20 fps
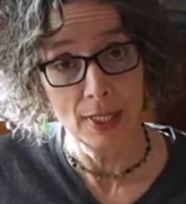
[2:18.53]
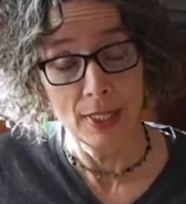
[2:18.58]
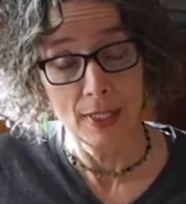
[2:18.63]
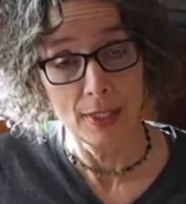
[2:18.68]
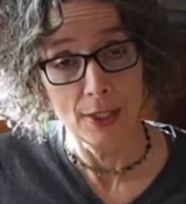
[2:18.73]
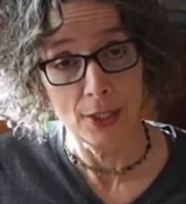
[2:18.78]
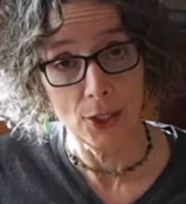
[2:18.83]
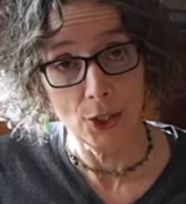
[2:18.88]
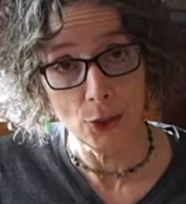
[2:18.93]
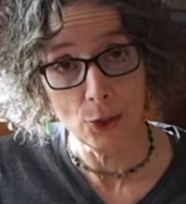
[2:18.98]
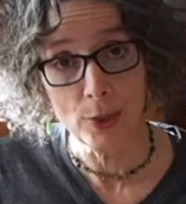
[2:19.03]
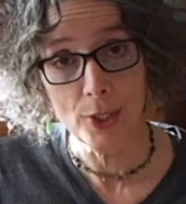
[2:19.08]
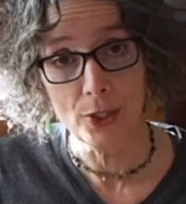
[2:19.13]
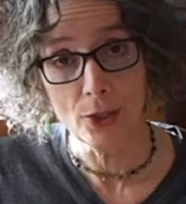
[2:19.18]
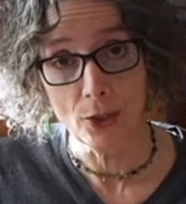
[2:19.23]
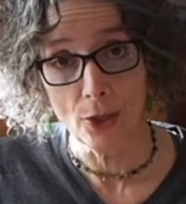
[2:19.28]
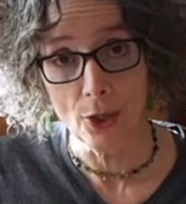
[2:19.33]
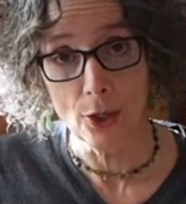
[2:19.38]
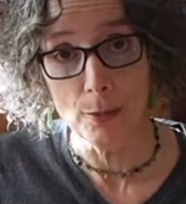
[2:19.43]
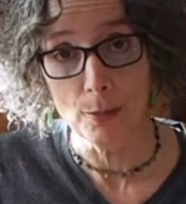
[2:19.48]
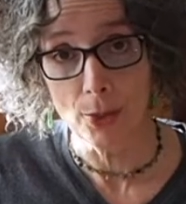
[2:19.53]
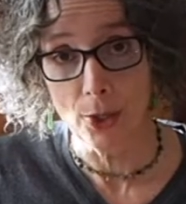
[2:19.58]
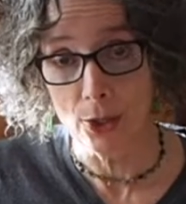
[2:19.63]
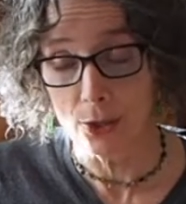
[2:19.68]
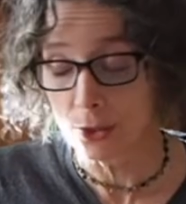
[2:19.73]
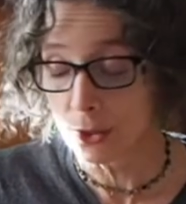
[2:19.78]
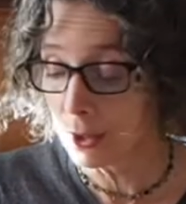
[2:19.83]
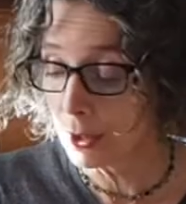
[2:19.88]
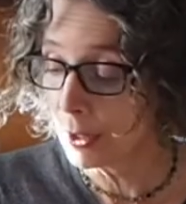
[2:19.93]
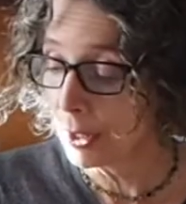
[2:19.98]
You and your art
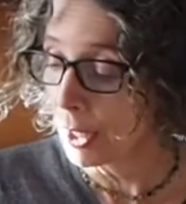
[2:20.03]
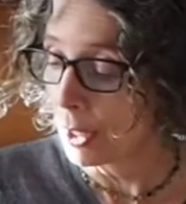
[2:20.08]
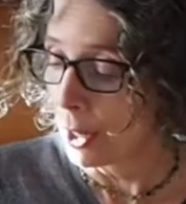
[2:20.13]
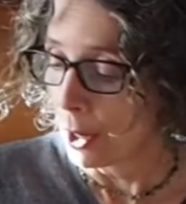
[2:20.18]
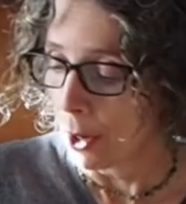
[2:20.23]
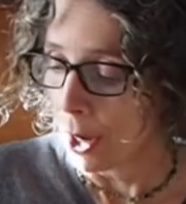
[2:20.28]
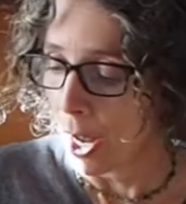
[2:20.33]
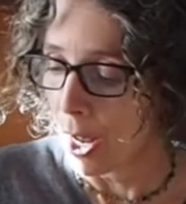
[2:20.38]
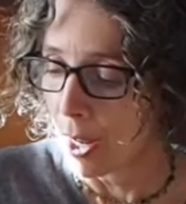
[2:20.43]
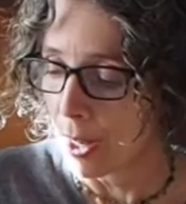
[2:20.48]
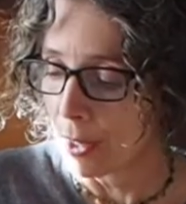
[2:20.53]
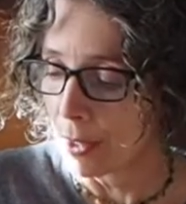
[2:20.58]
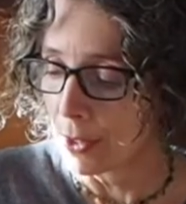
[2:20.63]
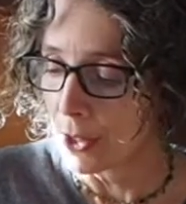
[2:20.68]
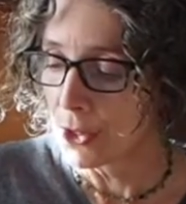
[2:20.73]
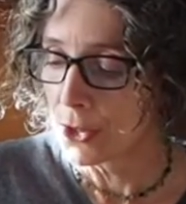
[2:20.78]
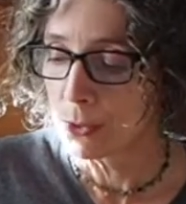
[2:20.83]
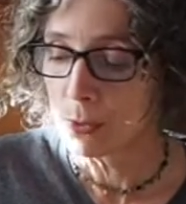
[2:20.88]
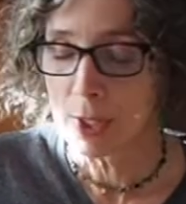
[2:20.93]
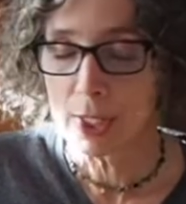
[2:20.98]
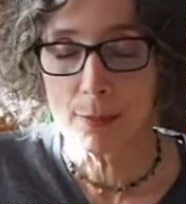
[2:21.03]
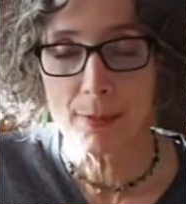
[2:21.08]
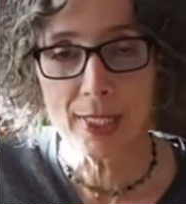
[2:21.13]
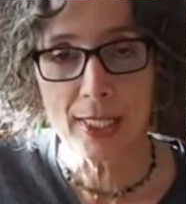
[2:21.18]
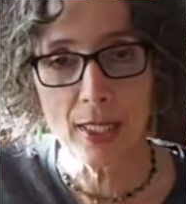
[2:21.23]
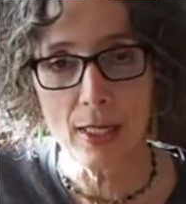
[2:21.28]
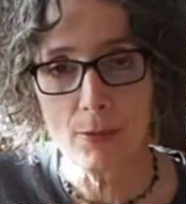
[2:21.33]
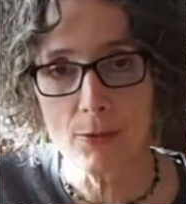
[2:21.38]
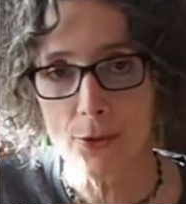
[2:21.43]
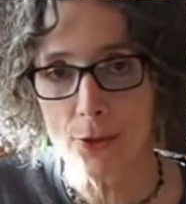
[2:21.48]
partner just want to be
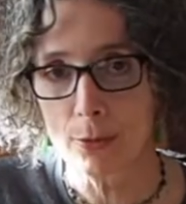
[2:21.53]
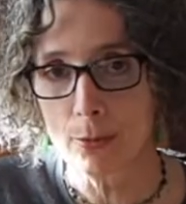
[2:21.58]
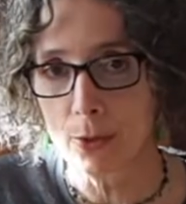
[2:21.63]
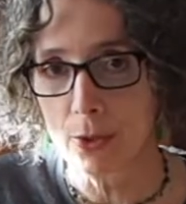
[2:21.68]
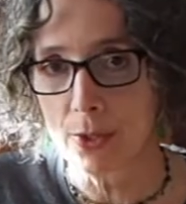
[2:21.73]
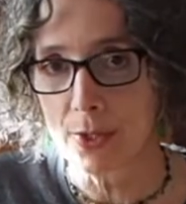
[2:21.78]
comfortable.